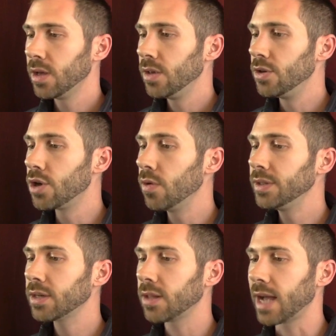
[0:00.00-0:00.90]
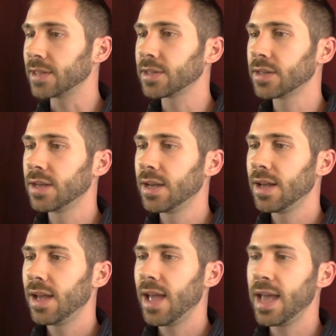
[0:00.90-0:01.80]
You go into class,
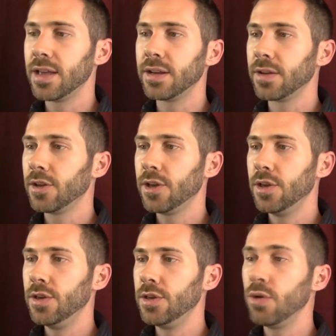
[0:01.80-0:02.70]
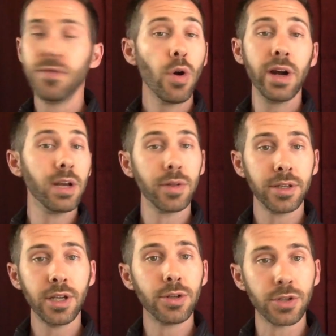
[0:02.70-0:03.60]
and you have no idea what the
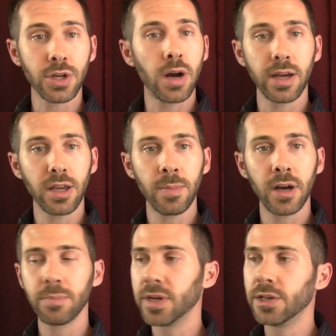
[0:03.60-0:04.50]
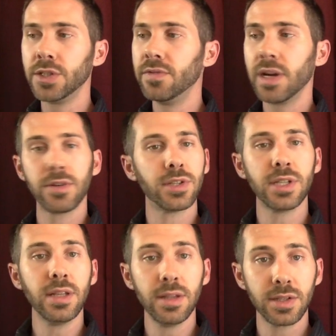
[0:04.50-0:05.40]
teacher is talking about because you've never
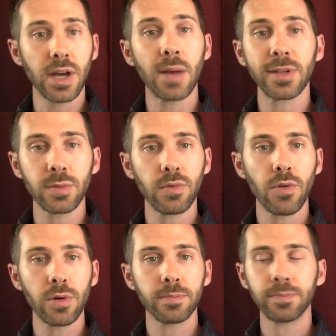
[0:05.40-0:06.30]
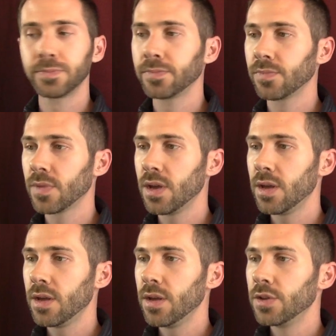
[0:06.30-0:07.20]
seen these topics before.
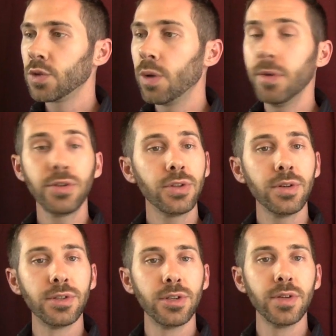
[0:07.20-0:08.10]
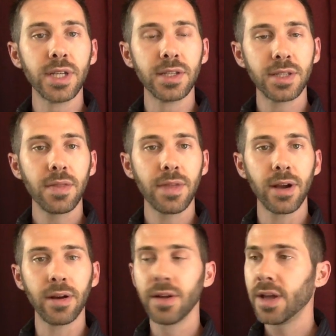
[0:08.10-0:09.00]
So what most students do is they sit
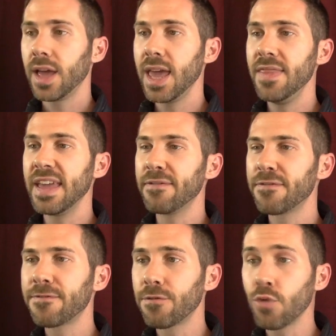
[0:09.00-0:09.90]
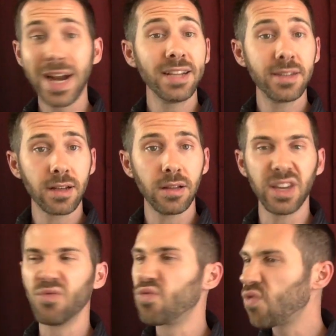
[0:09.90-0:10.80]
there and they frantically
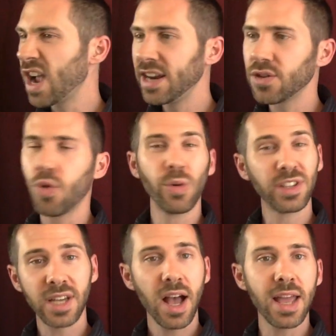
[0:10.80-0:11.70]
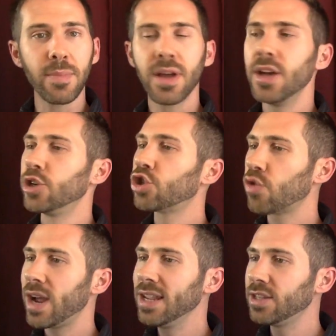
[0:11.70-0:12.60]
write or type,
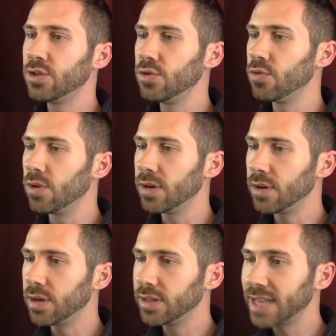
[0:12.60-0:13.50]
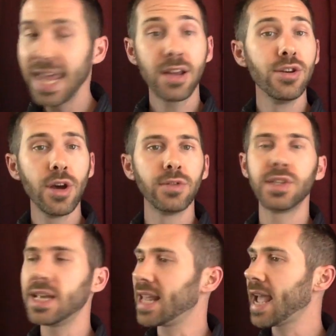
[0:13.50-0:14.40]
trying to take notes
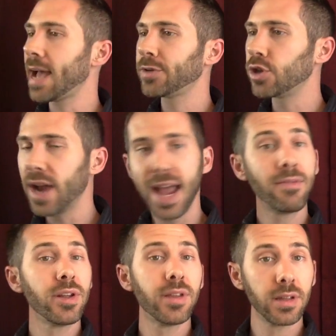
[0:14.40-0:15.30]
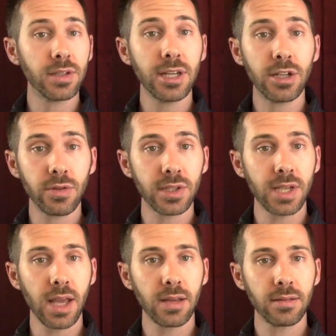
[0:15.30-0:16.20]
and capture everything the teacher is
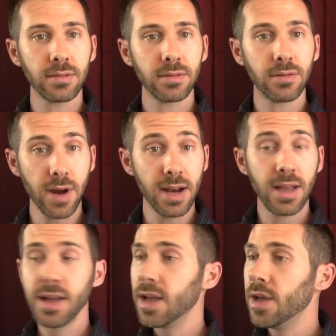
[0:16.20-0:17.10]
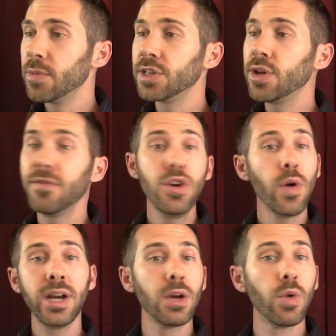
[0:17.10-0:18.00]
saying, right? Because you have no
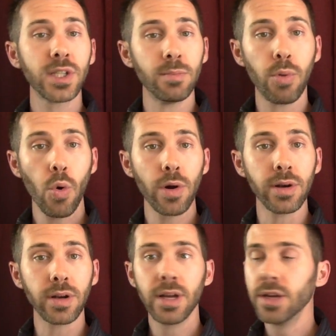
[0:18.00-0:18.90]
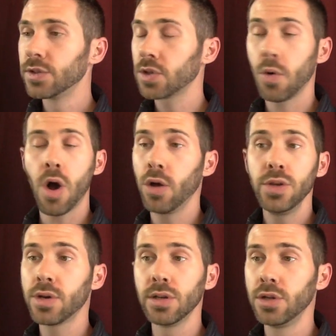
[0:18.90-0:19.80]
idea what's important, so all
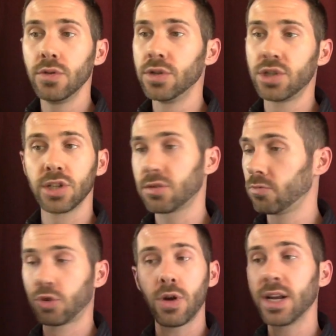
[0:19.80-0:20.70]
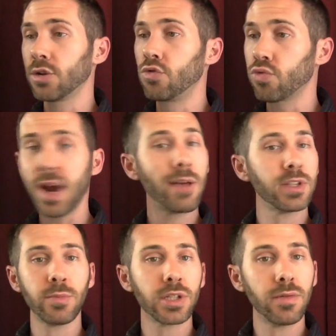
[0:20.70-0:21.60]
you can do is just try to grab
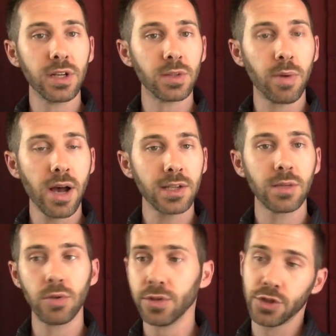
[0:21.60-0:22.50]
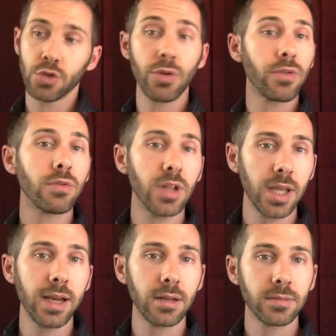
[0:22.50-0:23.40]
as much of it as possible and sort through it
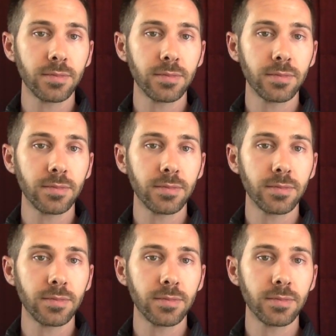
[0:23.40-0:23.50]
later.